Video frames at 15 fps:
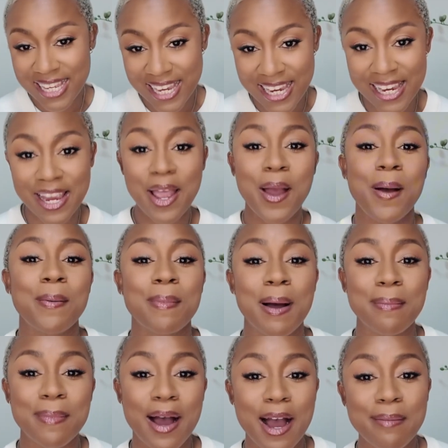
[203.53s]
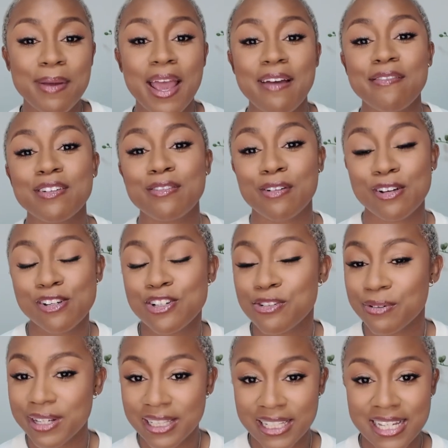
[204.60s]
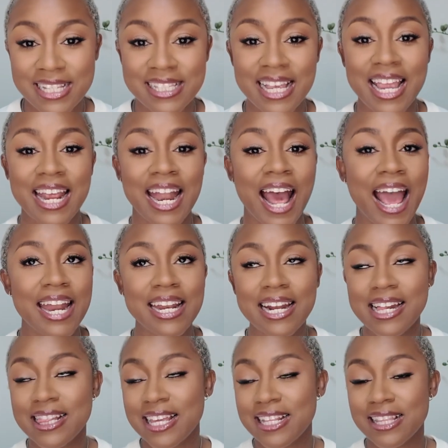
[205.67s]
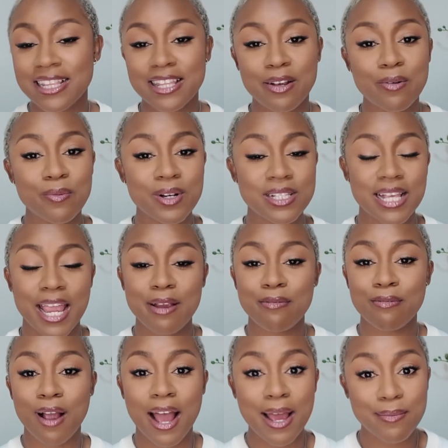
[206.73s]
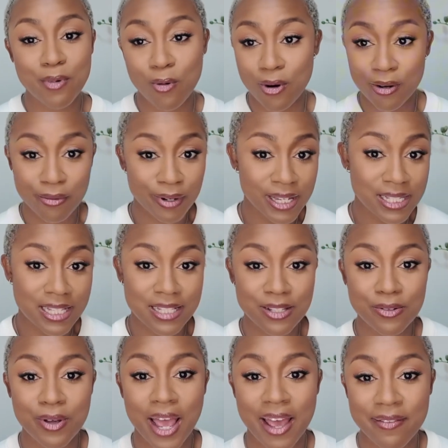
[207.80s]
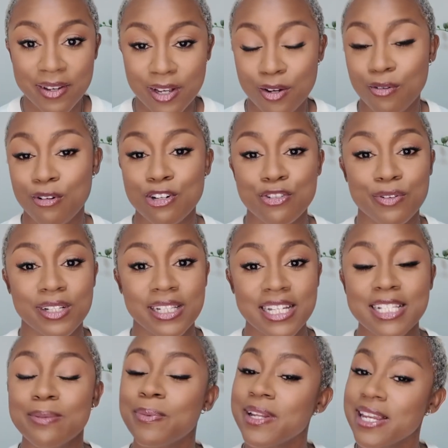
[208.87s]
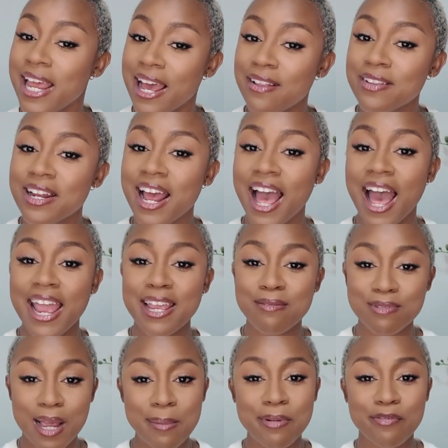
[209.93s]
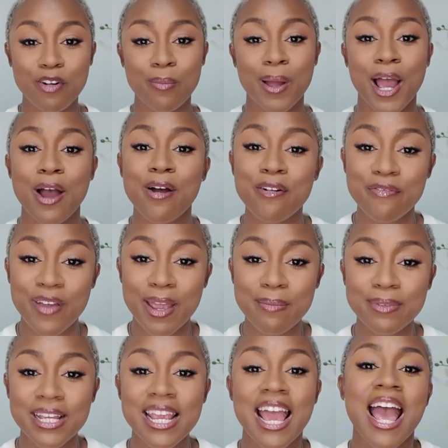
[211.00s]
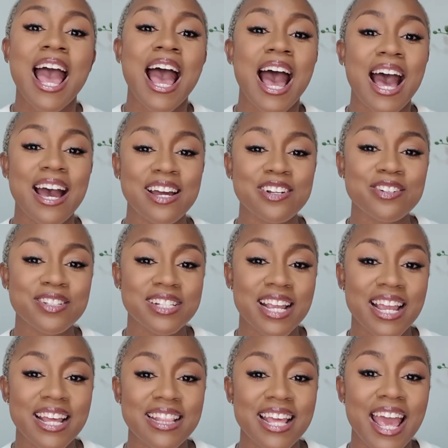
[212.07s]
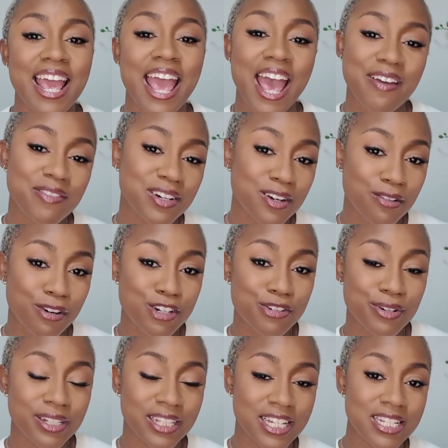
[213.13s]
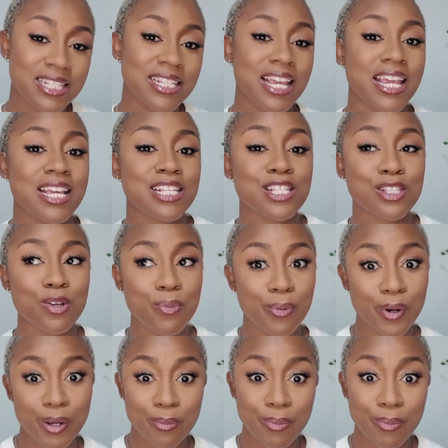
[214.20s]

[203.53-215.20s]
see my mom have a grocery list, and I didn't think that there was a rhyme or reason to having a grocery list. But now that I am shopping for my own family, I understand that having a grocery list is super